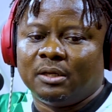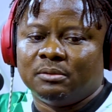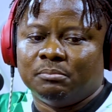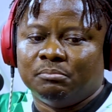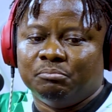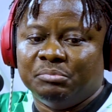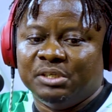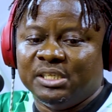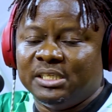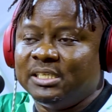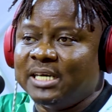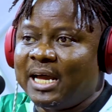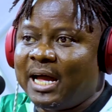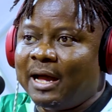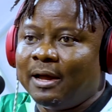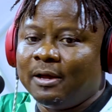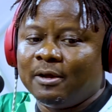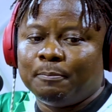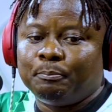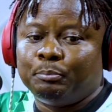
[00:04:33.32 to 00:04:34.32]

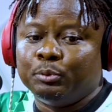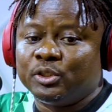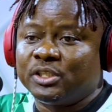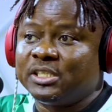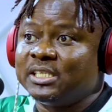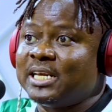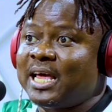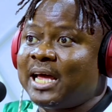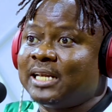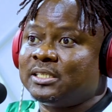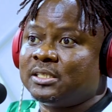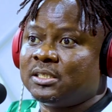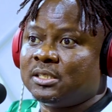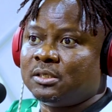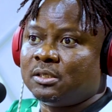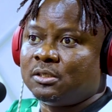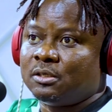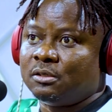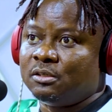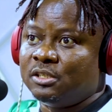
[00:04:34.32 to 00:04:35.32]
media putting at
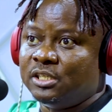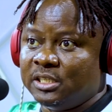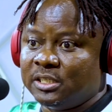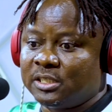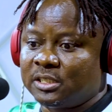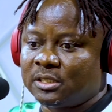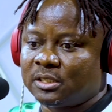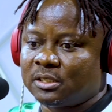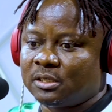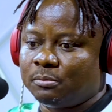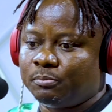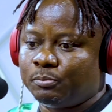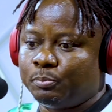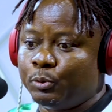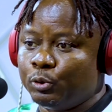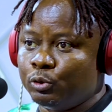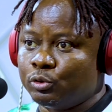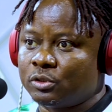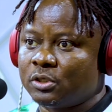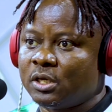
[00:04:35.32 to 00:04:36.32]
this
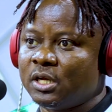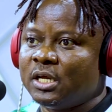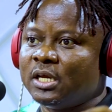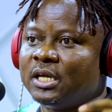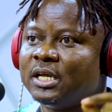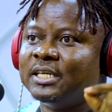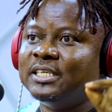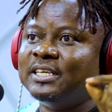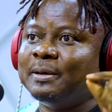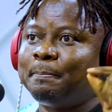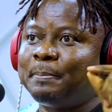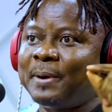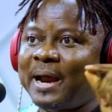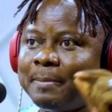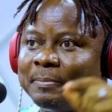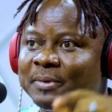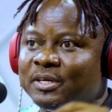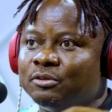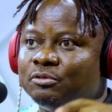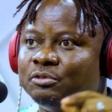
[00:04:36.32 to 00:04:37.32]
post. The
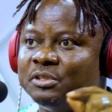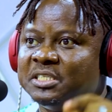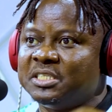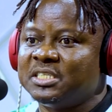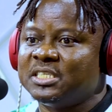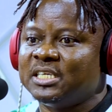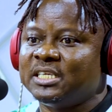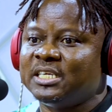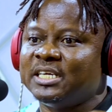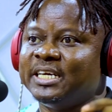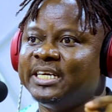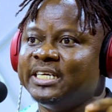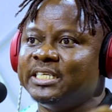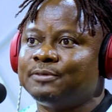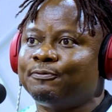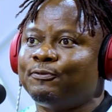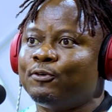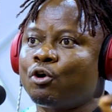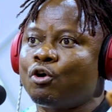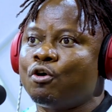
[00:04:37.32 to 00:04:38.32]
primary reason is
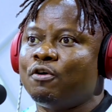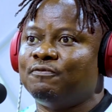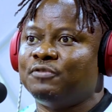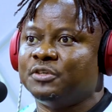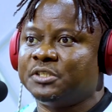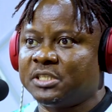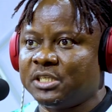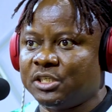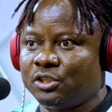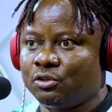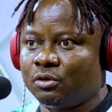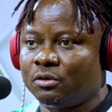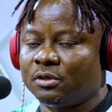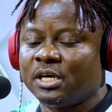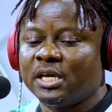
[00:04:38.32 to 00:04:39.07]
for conversation.